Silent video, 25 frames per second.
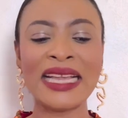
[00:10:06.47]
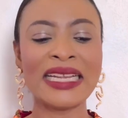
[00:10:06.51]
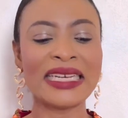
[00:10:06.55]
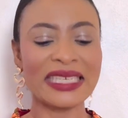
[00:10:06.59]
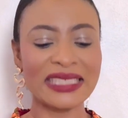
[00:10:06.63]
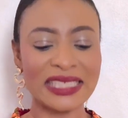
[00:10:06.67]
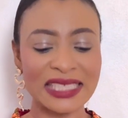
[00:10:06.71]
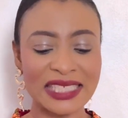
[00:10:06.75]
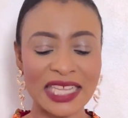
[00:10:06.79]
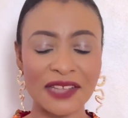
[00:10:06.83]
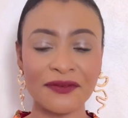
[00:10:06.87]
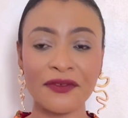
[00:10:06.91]

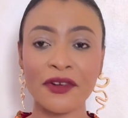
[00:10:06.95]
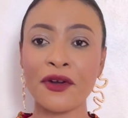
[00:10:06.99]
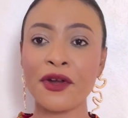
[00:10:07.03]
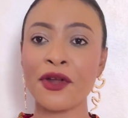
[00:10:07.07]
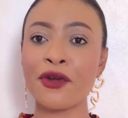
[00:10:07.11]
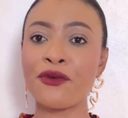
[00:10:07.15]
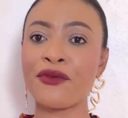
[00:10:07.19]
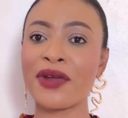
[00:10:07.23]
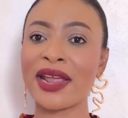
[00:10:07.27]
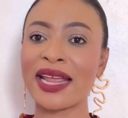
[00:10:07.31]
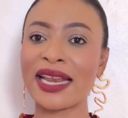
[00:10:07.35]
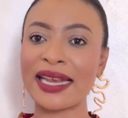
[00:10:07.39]
This is a very
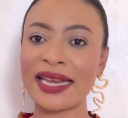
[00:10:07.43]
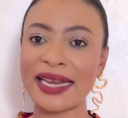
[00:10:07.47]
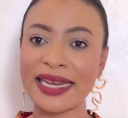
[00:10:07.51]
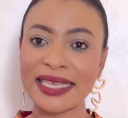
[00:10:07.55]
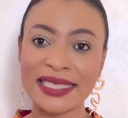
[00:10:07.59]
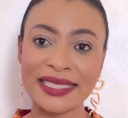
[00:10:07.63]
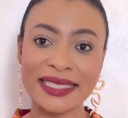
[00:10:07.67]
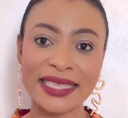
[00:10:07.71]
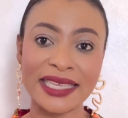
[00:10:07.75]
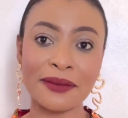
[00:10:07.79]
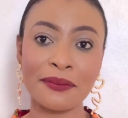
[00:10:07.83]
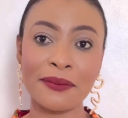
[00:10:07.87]

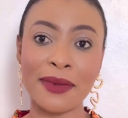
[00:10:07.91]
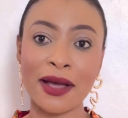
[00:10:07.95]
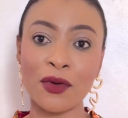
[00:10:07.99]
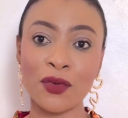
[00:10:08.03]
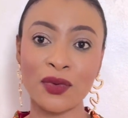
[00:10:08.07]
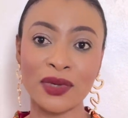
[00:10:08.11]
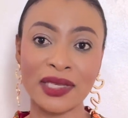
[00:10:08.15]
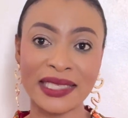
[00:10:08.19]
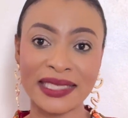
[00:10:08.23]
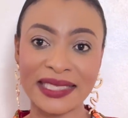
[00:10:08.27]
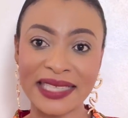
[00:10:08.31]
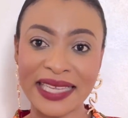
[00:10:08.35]
realistic mango
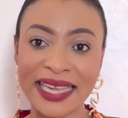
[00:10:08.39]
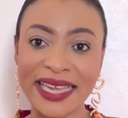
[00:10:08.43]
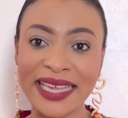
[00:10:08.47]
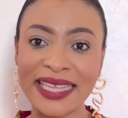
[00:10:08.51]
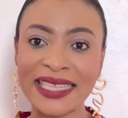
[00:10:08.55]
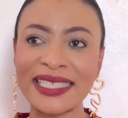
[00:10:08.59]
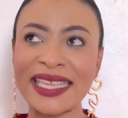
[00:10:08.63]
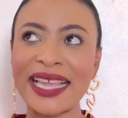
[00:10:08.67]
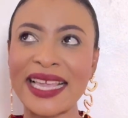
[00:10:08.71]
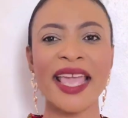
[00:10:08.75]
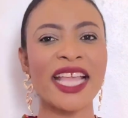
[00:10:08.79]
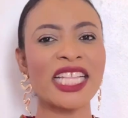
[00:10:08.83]

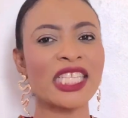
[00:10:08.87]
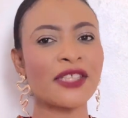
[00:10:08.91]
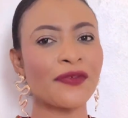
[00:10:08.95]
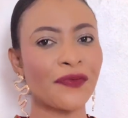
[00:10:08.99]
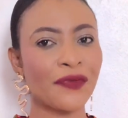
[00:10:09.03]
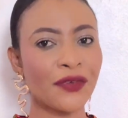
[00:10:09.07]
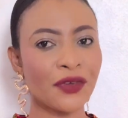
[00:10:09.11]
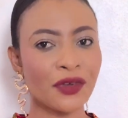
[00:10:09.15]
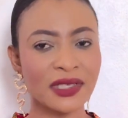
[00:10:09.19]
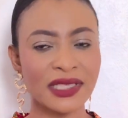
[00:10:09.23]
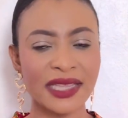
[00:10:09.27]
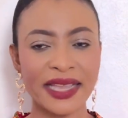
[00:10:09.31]
scent. It
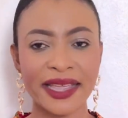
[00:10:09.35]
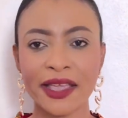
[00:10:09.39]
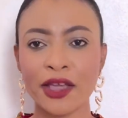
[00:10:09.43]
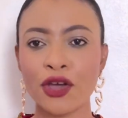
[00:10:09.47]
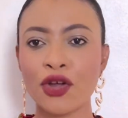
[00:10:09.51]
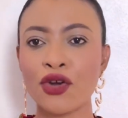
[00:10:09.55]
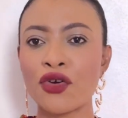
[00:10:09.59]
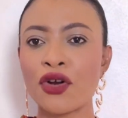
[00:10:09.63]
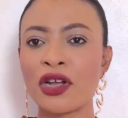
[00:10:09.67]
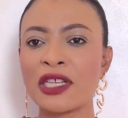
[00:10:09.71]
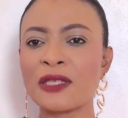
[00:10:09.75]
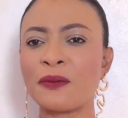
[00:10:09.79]
feels like a
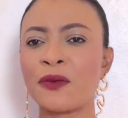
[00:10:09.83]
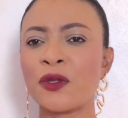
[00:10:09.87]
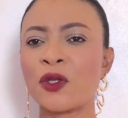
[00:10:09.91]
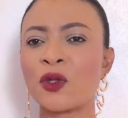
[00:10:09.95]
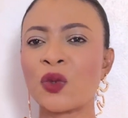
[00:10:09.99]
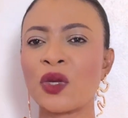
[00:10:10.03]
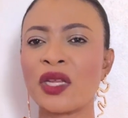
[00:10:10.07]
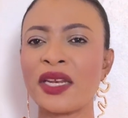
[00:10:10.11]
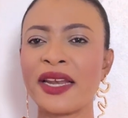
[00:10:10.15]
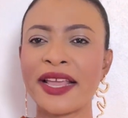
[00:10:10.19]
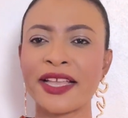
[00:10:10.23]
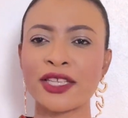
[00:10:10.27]
cross
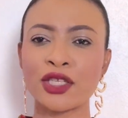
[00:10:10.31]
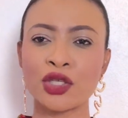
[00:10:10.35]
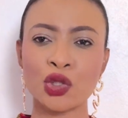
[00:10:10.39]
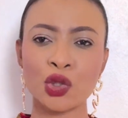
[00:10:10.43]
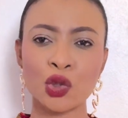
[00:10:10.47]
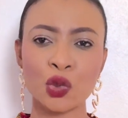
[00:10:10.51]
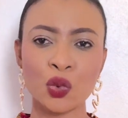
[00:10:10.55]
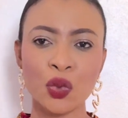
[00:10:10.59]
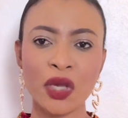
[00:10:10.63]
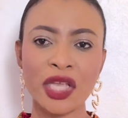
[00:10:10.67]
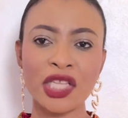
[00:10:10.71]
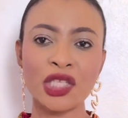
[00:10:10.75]
between a
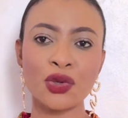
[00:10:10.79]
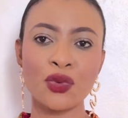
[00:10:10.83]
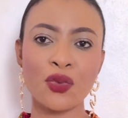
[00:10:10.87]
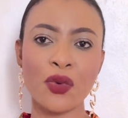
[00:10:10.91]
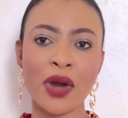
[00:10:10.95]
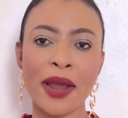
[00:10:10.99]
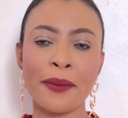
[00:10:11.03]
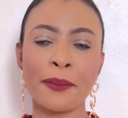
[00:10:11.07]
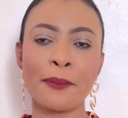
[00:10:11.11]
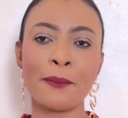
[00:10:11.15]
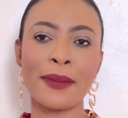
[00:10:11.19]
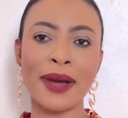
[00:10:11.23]
sweet
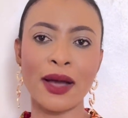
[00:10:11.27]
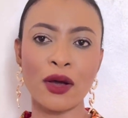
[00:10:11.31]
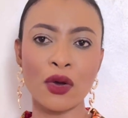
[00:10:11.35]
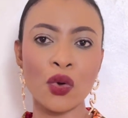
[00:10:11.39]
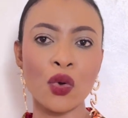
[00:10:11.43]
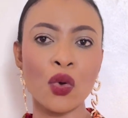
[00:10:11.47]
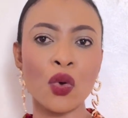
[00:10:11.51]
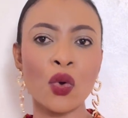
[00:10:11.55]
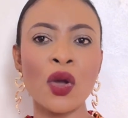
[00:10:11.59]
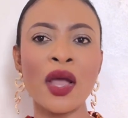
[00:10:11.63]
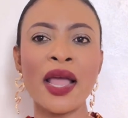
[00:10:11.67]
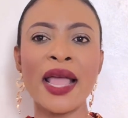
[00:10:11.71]
ripe
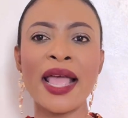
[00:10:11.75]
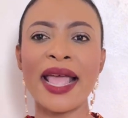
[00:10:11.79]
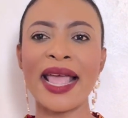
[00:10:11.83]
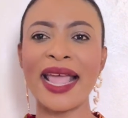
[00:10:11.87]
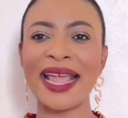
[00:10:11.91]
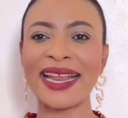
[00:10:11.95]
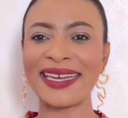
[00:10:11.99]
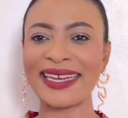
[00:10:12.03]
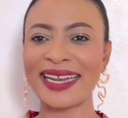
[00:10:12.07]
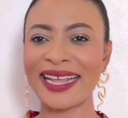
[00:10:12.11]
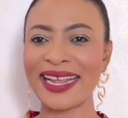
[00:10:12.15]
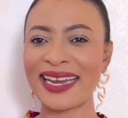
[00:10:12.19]
mango
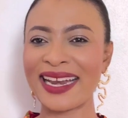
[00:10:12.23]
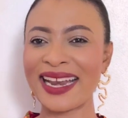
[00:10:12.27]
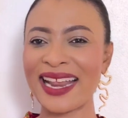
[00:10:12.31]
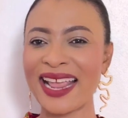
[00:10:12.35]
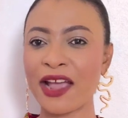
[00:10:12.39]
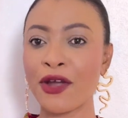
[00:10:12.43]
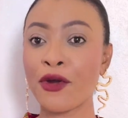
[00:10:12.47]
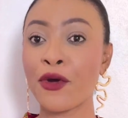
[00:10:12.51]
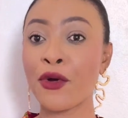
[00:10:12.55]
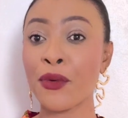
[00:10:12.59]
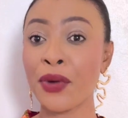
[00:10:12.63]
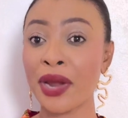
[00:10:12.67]
and then
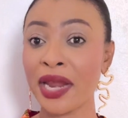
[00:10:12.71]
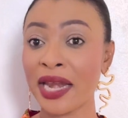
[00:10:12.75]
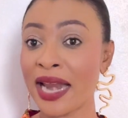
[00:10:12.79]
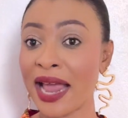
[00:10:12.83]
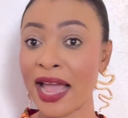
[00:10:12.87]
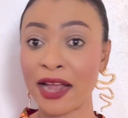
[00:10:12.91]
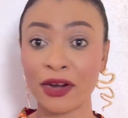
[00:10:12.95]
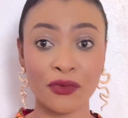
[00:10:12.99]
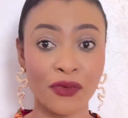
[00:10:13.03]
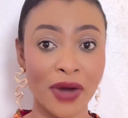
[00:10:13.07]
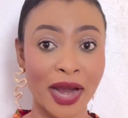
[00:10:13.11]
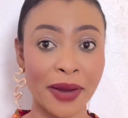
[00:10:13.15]
a green
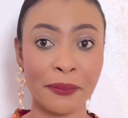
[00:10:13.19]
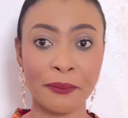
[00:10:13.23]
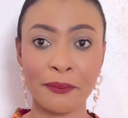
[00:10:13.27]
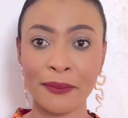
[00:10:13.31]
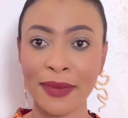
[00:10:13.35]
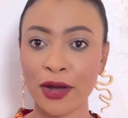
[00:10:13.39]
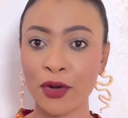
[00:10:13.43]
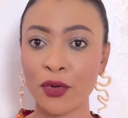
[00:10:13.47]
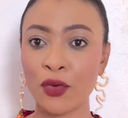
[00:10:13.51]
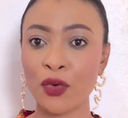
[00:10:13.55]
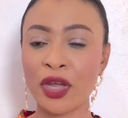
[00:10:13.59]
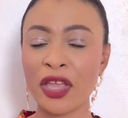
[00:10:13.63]
and ripe
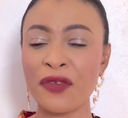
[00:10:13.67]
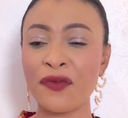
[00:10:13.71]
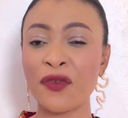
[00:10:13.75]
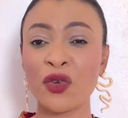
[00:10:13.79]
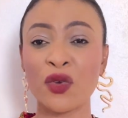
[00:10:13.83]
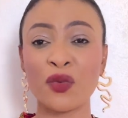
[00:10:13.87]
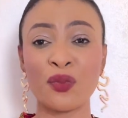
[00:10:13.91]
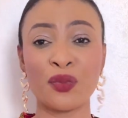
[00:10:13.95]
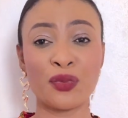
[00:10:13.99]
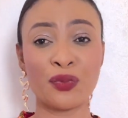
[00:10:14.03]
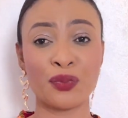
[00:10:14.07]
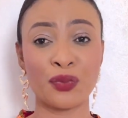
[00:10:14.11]
mango. If
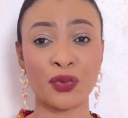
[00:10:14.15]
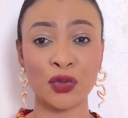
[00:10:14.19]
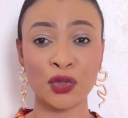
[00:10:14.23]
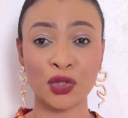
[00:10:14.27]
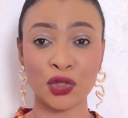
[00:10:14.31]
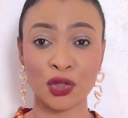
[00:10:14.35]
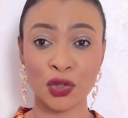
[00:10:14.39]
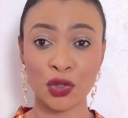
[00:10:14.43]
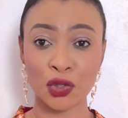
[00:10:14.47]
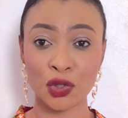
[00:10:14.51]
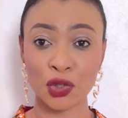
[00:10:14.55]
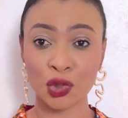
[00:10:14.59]
you put
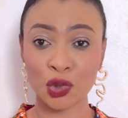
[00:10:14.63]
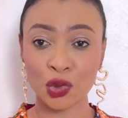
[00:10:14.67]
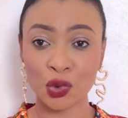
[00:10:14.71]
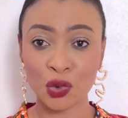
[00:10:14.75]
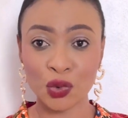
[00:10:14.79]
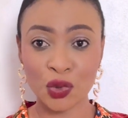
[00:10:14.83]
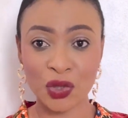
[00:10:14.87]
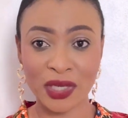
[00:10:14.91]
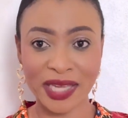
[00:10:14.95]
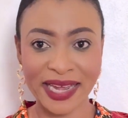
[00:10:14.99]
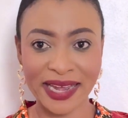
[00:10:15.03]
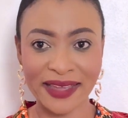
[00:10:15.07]
those two
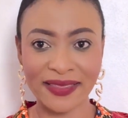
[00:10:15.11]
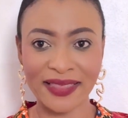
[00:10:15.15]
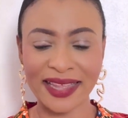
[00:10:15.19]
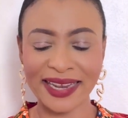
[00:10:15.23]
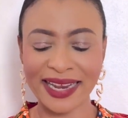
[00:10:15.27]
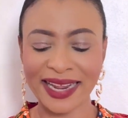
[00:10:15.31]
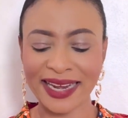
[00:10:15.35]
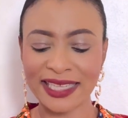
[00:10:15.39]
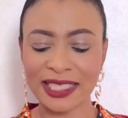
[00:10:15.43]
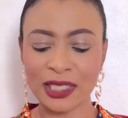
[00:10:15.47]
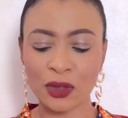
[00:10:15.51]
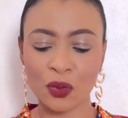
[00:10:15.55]
together,
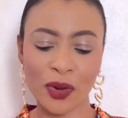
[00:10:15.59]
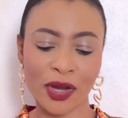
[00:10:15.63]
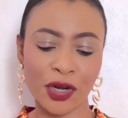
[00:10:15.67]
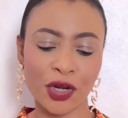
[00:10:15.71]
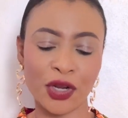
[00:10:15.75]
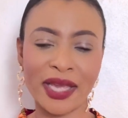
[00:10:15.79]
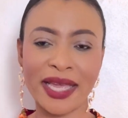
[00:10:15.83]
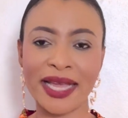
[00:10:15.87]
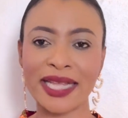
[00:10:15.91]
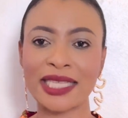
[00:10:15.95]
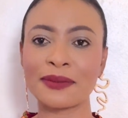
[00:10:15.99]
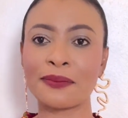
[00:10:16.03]
that is when
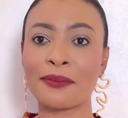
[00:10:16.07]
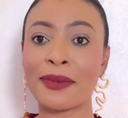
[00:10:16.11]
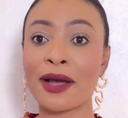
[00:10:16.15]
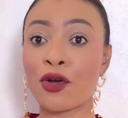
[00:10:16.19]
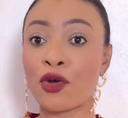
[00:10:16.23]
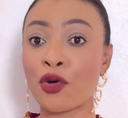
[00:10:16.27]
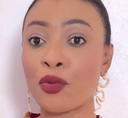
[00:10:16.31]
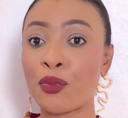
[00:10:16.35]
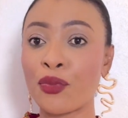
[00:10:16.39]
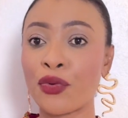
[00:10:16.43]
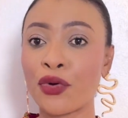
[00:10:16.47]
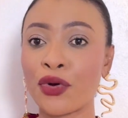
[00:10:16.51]
you get
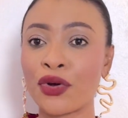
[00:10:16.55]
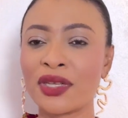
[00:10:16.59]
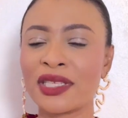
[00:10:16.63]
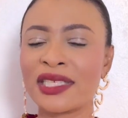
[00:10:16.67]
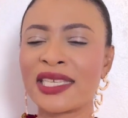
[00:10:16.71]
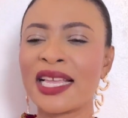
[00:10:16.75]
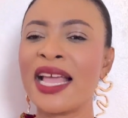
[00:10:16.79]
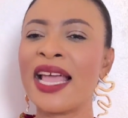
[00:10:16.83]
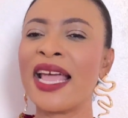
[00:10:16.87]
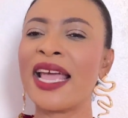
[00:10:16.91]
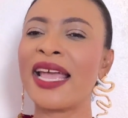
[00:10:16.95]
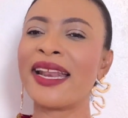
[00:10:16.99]
Mango Punch.
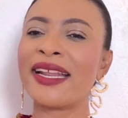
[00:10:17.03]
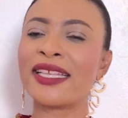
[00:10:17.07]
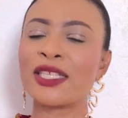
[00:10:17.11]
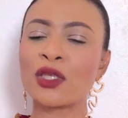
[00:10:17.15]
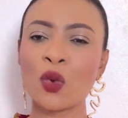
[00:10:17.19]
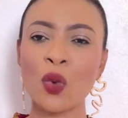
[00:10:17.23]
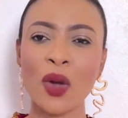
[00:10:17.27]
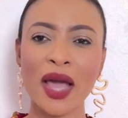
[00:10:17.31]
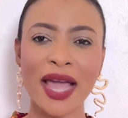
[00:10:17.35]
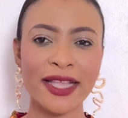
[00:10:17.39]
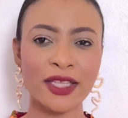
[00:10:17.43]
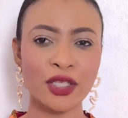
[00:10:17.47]
It is
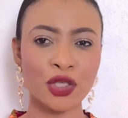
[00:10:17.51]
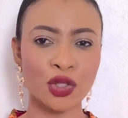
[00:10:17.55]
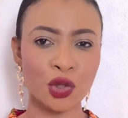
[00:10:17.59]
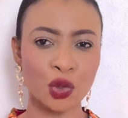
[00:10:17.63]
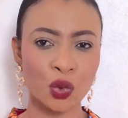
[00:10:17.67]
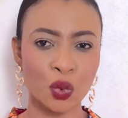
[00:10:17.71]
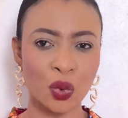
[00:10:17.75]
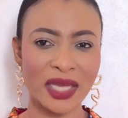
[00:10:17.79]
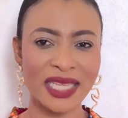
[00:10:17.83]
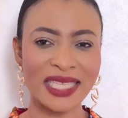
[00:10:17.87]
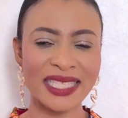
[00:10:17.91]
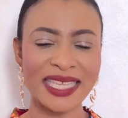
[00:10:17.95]
quite
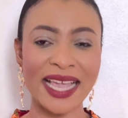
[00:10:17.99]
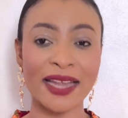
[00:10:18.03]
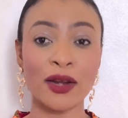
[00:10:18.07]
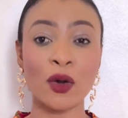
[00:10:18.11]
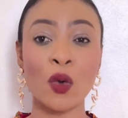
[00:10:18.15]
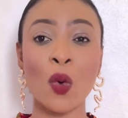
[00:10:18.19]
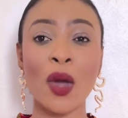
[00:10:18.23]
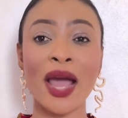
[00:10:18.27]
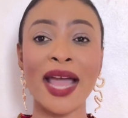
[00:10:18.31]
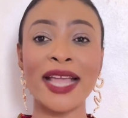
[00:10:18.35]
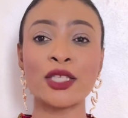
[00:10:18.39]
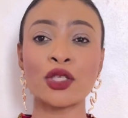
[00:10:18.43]
sweet and
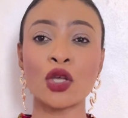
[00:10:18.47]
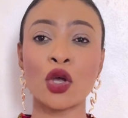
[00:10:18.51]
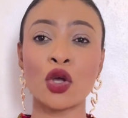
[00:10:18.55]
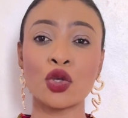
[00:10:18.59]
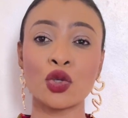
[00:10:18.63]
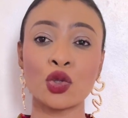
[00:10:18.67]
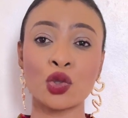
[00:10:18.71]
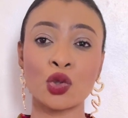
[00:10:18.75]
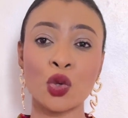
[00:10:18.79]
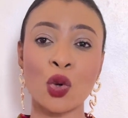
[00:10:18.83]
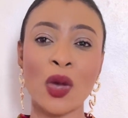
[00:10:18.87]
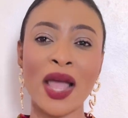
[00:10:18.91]
quite
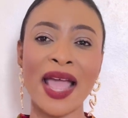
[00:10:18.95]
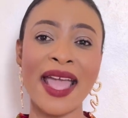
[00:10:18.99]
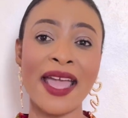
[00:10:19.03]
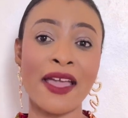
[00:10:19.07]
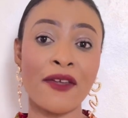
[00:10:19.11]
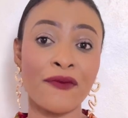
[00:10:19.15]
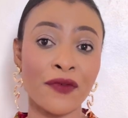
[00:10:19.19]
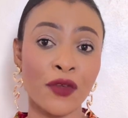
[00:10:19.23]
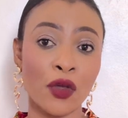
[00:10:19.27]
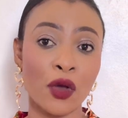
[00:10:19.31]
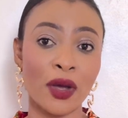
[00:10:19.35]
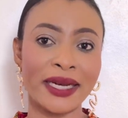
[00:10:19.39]
also
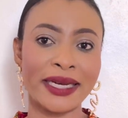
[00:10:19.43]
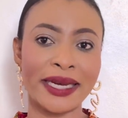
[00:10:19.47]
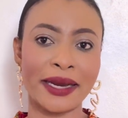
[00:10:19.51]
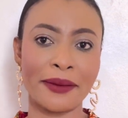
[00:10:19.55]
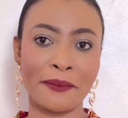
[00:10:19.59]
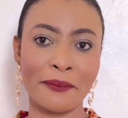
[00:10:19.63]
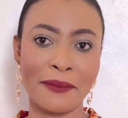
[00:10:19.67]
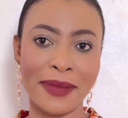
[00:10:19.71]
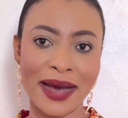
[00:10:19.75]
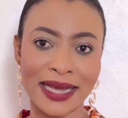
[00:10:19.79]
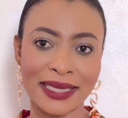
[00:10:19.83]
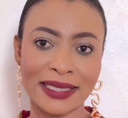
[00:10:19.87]
heavy on the
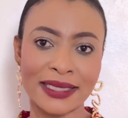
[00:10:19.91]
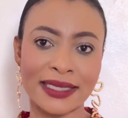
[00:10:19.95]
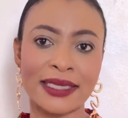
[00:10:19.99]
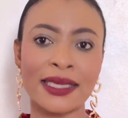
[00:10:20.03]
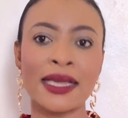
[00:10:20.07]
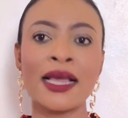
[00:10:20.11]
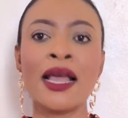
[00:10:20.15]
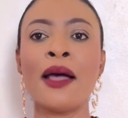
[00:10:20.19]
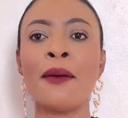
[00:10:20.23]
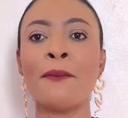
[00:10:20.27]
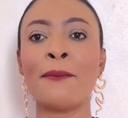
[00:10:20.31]
max.